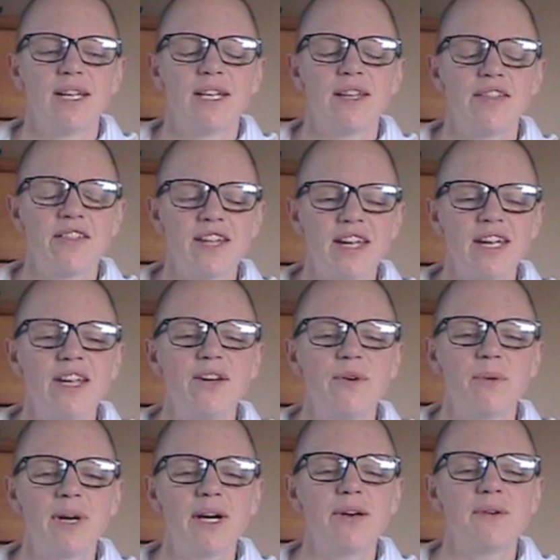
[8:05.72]
it's taken a
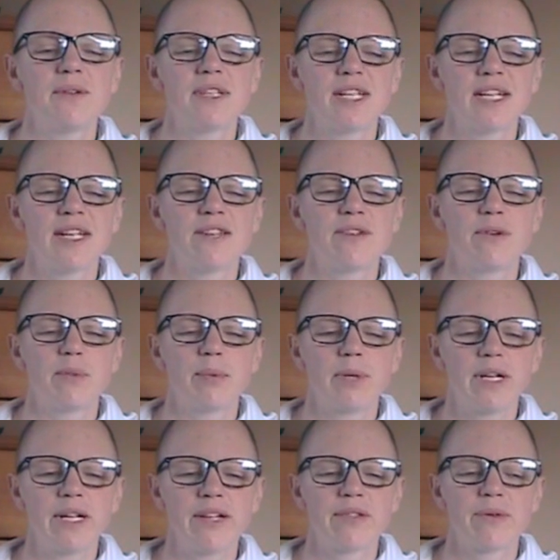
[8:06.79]
while to get to a
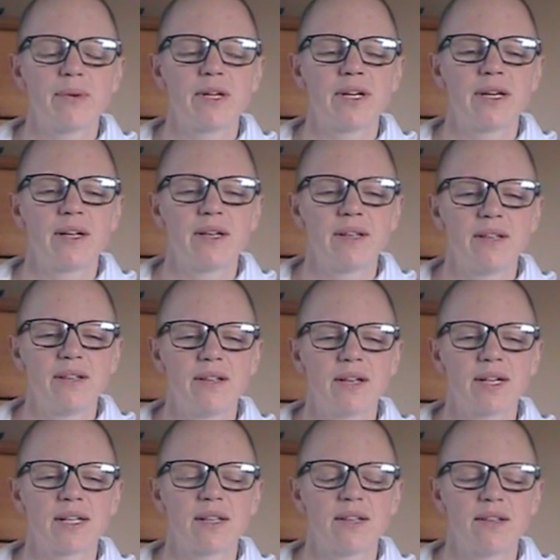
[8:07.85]
place where I
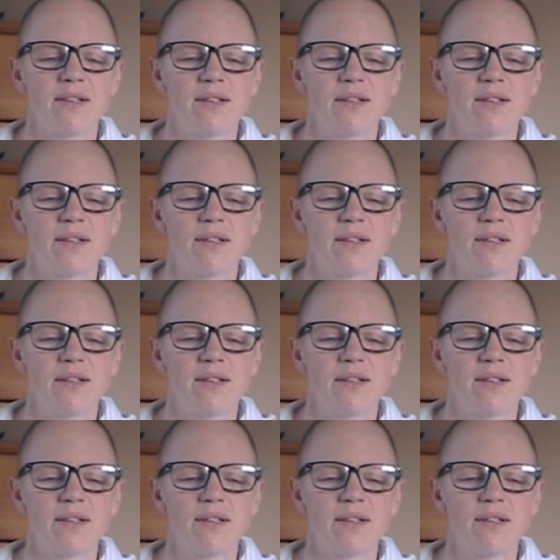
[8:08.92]
can